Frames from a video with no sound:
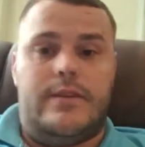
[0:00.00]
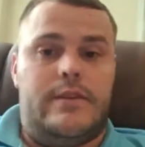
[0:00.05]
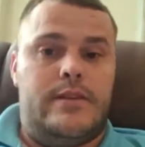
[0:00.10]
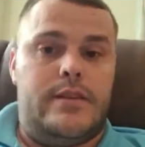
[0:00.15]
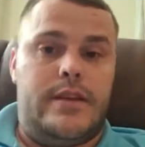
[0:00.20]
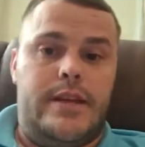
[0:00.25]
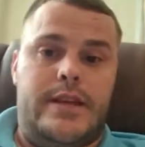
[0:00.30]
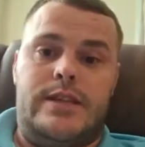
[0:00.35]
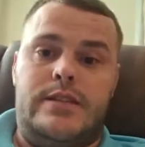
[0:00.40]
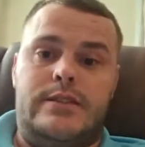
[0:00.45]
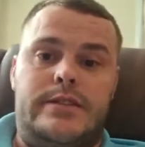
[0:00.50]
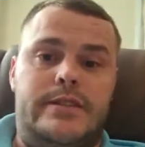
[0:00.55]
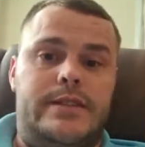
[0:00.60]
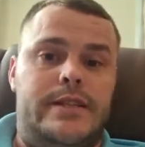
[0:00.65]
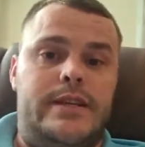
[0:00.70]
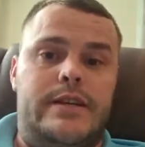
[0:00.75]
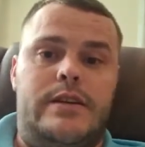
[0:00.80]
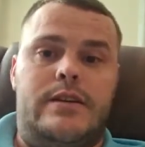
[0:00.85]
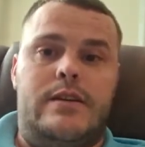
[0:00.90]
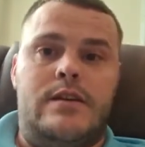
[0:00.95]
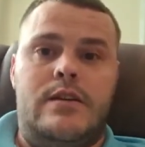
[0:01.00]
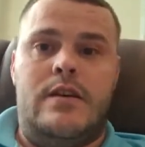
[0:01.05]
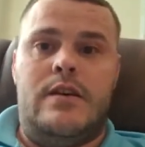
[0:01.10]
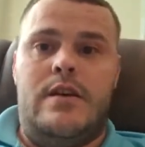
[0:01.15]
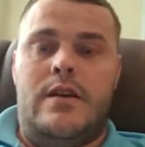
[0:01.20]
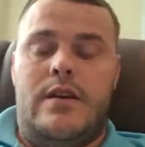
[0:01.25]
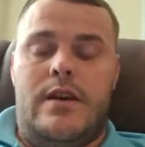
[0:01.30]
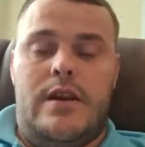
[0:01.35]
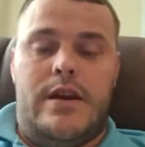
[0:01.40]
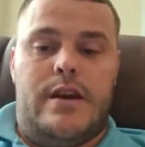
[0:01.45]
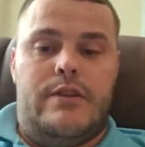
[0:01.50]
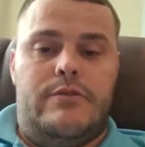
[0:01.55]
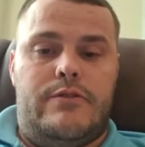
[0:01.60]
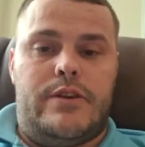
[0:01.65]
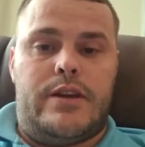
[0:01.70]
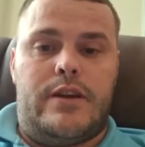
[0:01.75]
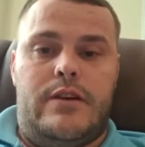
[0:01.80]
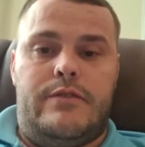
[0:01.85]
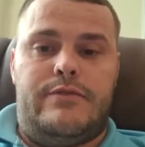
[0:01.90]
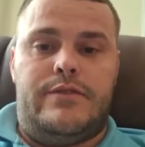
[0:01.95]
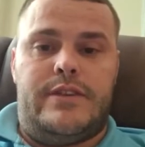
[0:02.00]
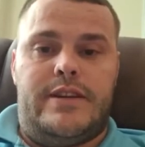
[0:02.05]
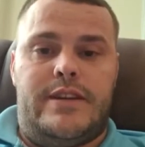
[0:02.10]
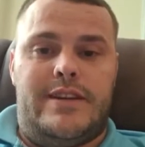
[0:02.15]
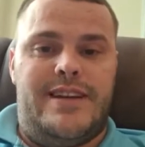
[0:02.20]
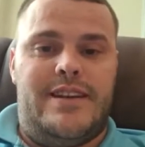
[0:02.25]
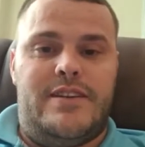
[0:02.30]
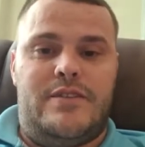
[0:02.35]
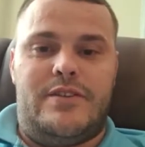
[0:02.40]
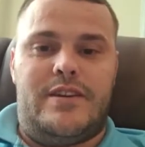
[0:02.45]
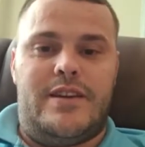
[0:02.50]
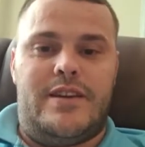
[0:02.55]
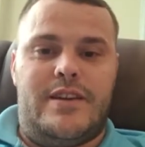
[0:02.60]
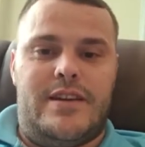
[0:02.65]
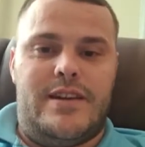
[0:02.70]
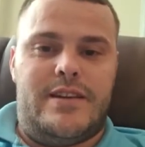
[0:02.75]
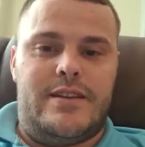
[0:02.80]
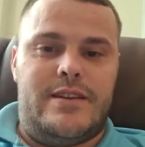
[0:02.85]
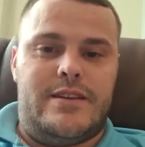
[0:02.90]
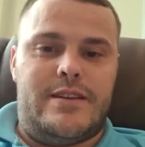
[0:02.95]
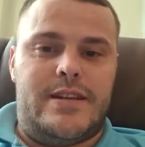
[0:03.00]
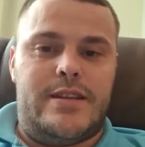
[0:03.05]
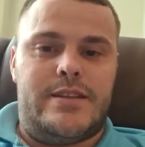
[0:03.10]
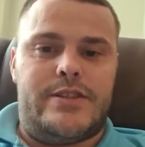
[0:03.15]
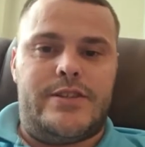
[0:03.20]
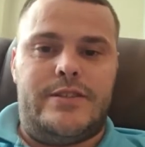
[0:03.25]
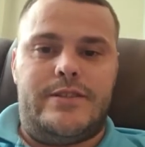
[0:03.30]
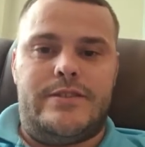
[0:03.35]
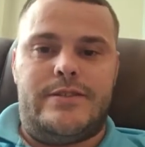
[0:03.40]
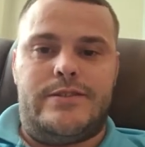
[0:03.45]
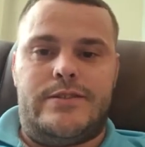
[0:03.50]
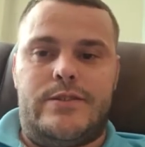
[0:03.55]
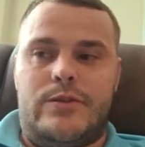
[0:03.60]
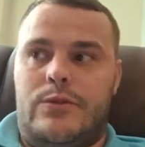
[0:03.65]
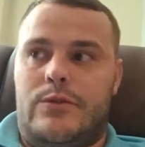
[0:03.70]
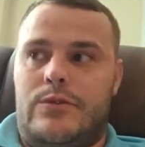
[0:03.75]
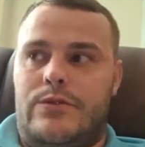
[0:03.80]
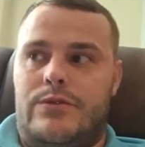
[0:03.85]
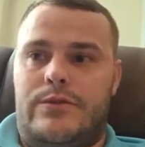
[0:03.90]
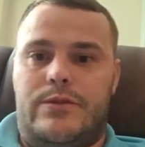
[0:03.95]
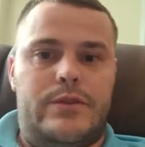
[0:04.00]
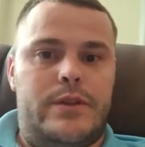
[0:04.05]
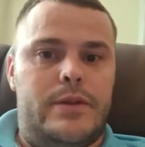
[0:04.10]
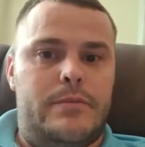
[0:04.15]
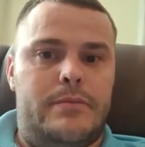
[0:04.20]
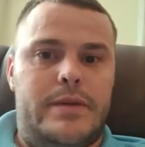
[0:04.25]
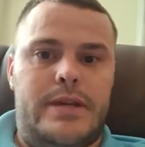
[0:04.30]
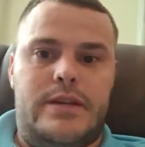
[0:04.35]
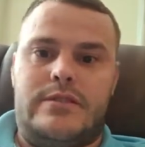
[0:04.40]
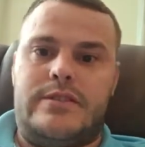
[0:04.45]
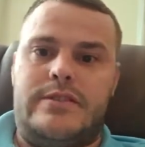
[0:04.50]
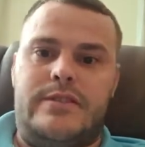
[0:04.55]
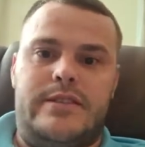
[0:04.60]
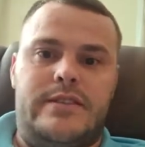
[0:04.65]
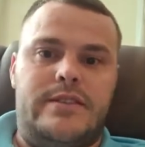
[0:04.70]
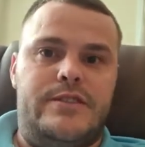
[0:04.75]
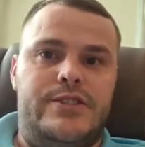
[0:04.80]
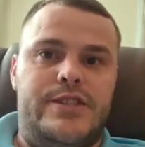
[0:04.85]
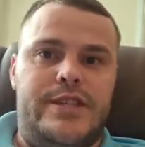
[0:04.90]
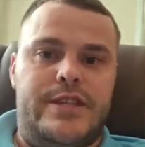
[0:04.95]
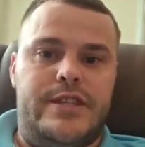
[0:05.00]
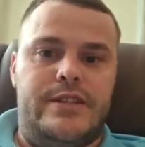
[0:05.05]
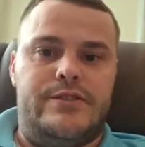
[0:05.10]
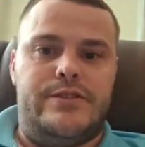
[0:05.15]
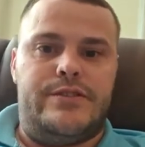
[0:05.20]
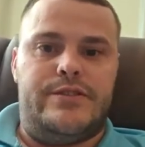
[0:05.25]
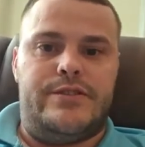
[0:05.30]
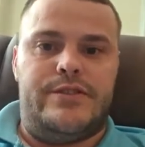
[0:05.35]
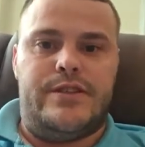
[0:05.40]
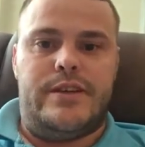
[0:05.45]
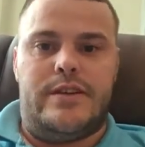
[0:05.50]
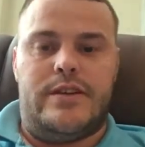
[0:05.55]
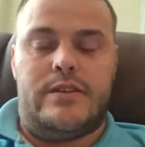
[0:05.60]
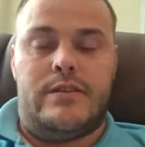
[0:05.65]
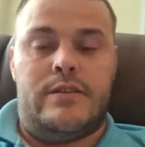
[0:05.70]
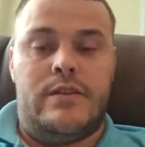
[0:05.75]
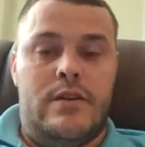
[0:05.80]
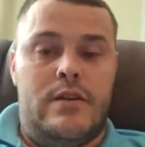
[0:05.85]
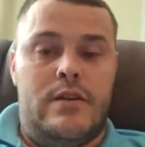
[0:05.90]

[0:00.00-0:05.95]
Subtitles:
Like I say, in recovery or in addictions, the only person can change their